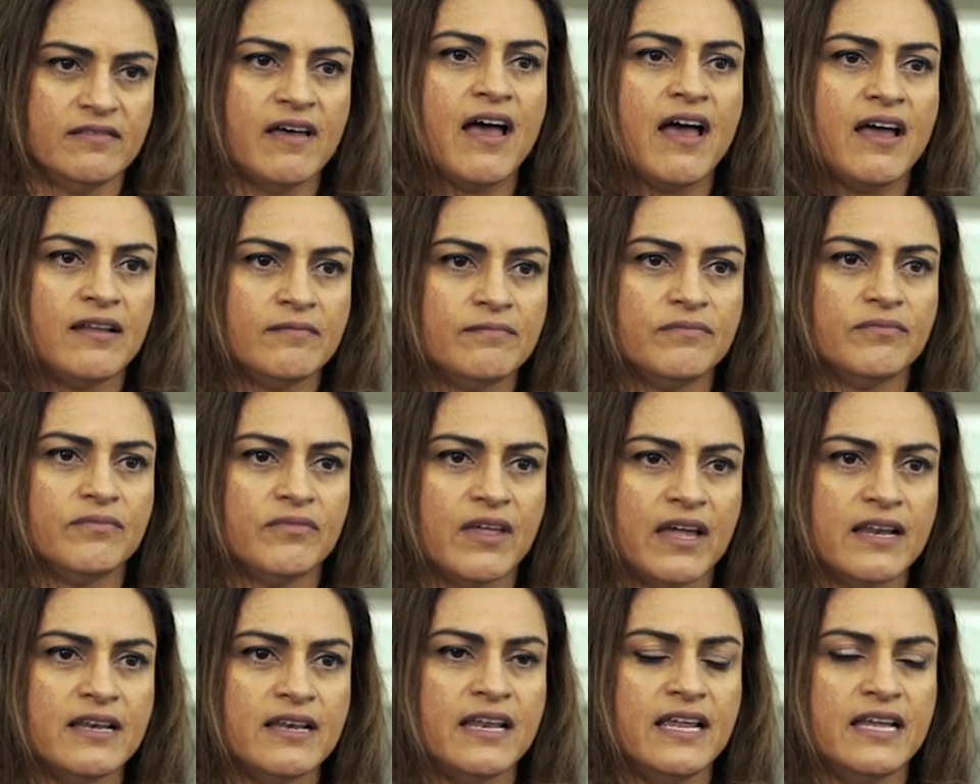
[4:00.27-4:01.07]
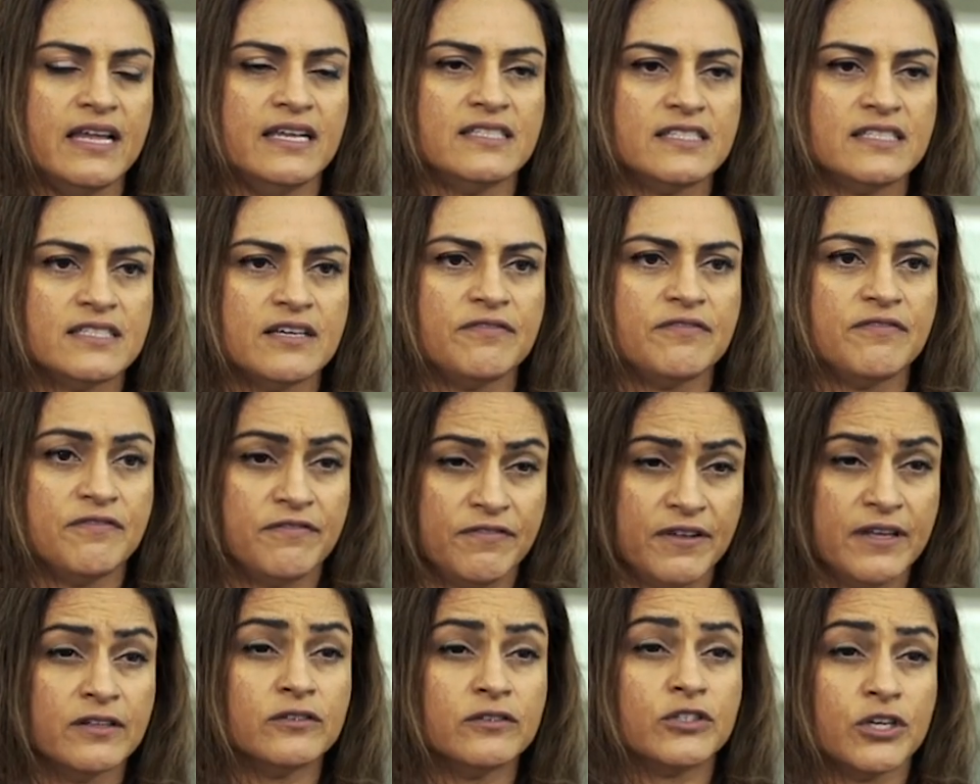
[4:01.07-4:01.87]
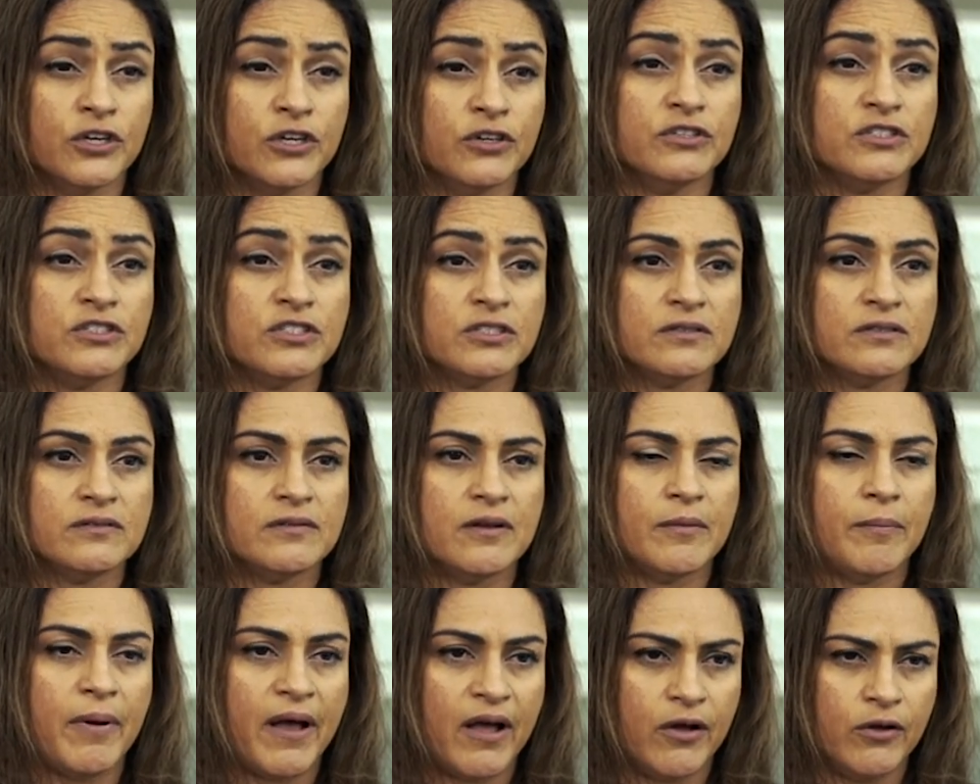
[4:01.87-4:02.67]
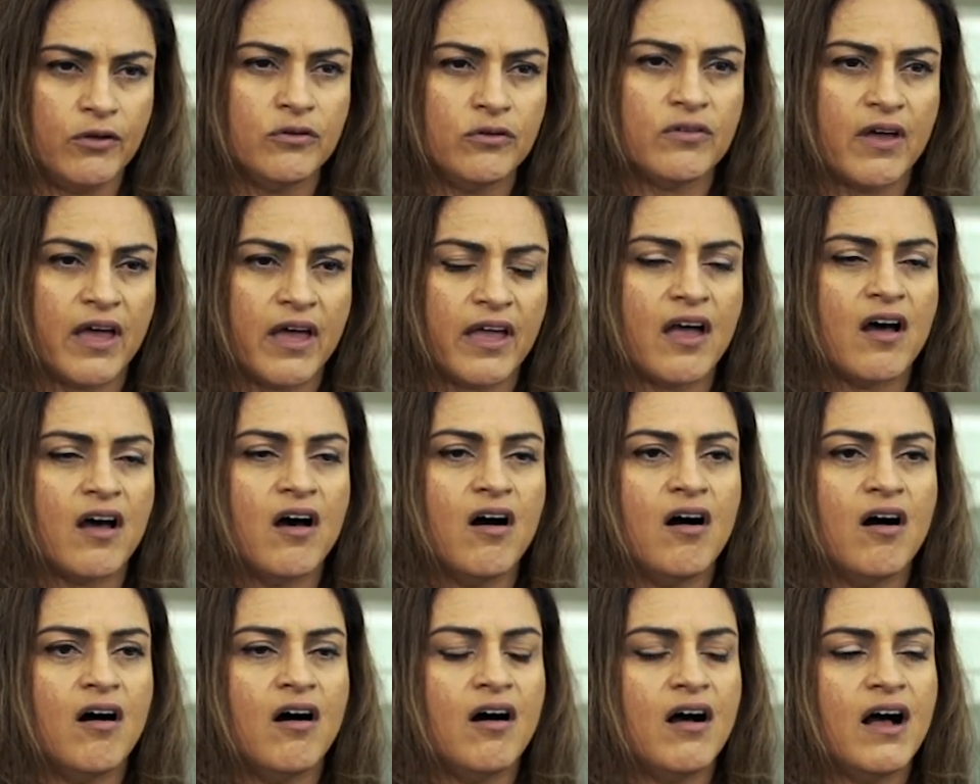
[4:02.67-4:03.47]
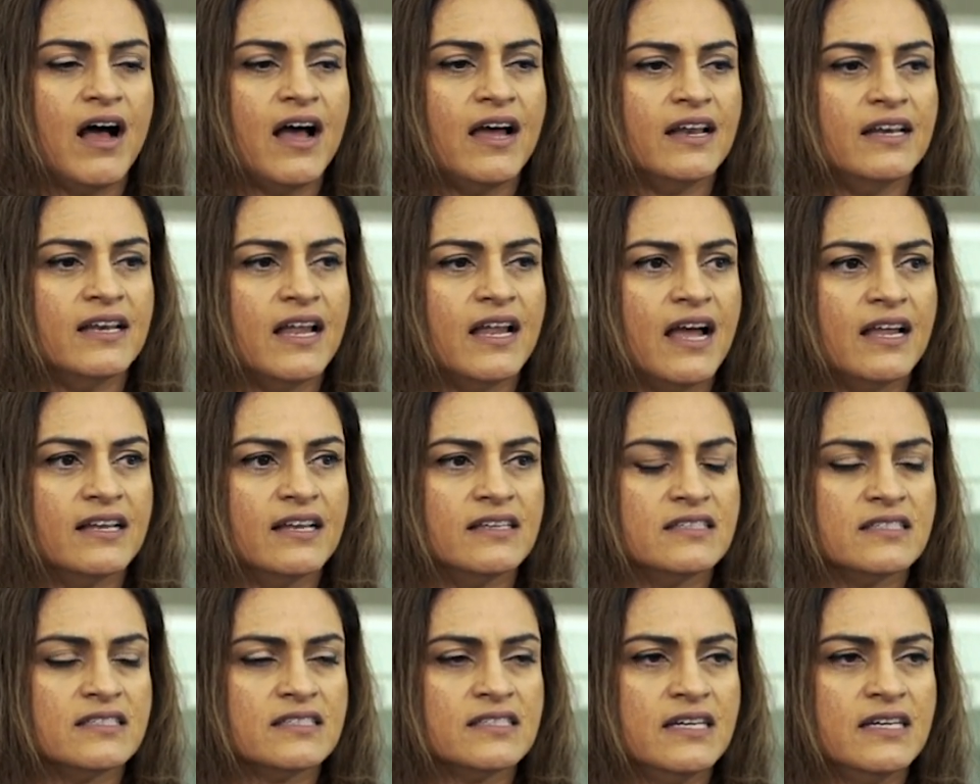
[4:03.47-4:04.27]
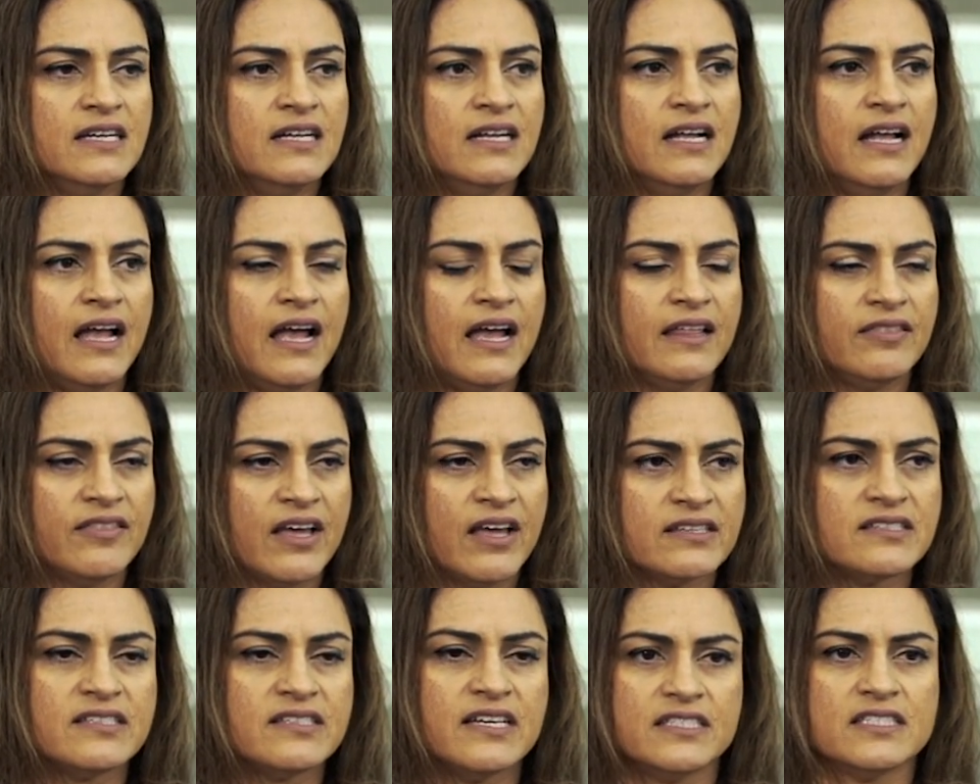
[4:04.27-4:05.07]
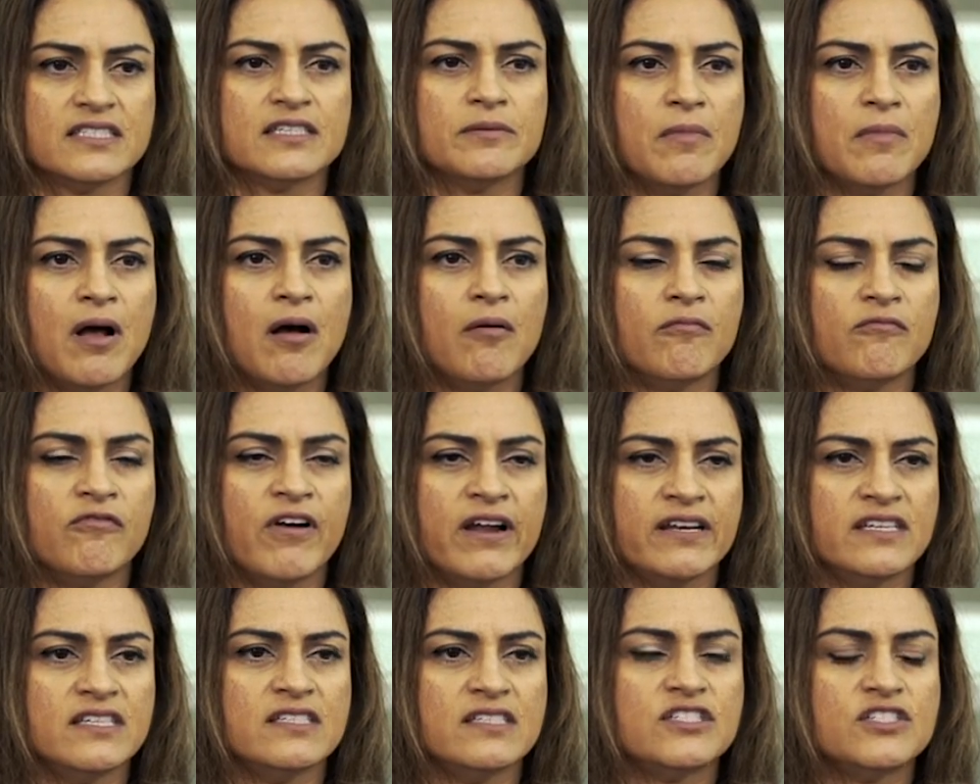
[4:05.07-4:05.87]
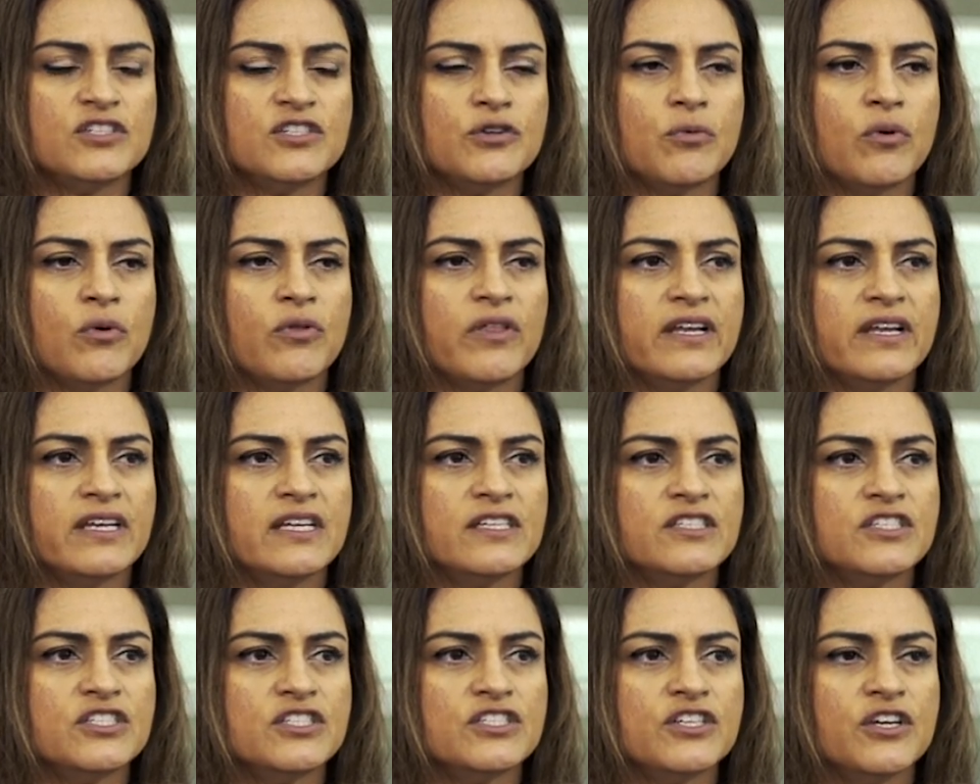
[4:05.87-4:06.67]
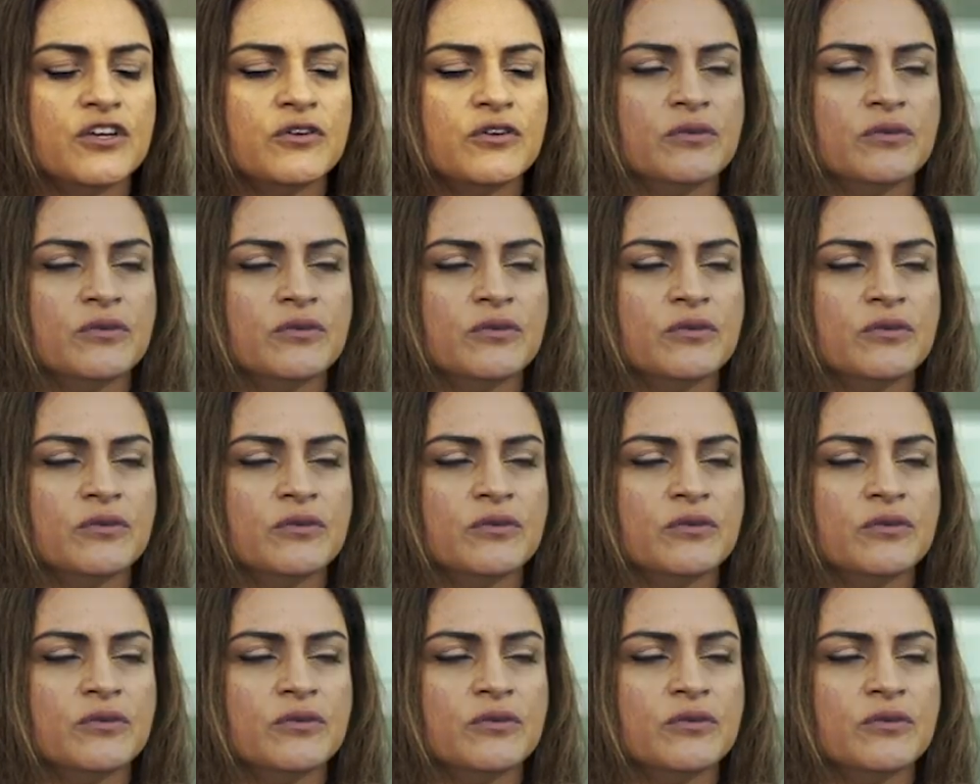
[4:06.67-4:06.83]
that. They need to feel good about who they are, and that sets them up ready to do what they need to